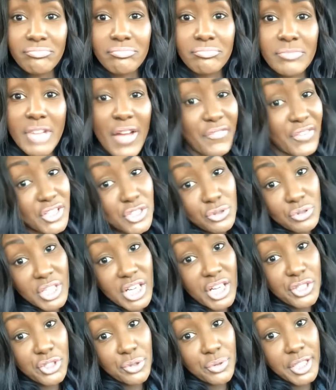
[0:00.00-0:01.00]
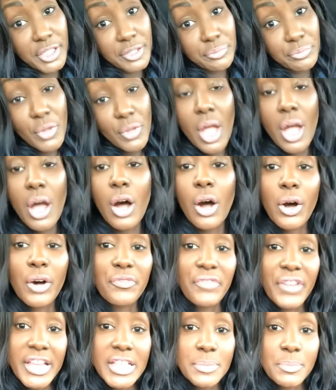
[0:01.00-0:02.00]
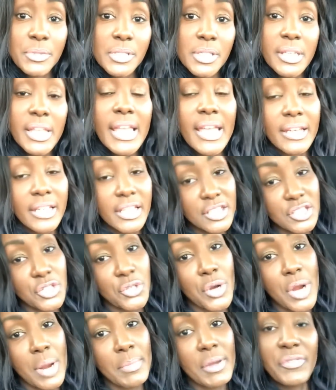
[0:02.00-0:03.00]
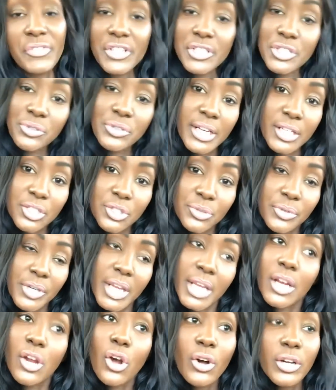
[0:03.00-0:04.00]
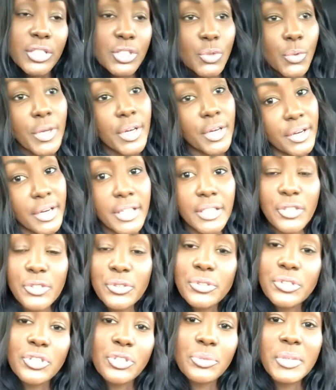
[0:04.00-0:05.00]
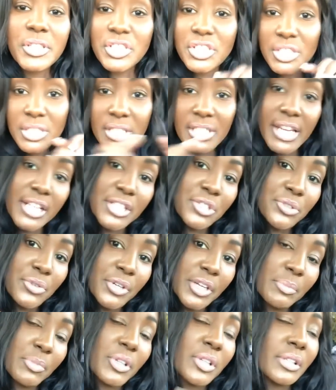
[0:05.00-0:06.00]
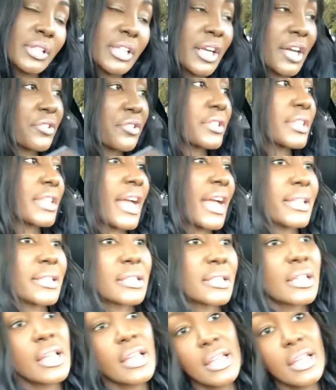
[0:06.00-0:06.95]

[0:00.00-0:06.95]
Official Tanjareen on Facebook and Instagram, Official Tanjareen. On Twitter and YouTube, it's just Tanjareen. But on the other sites,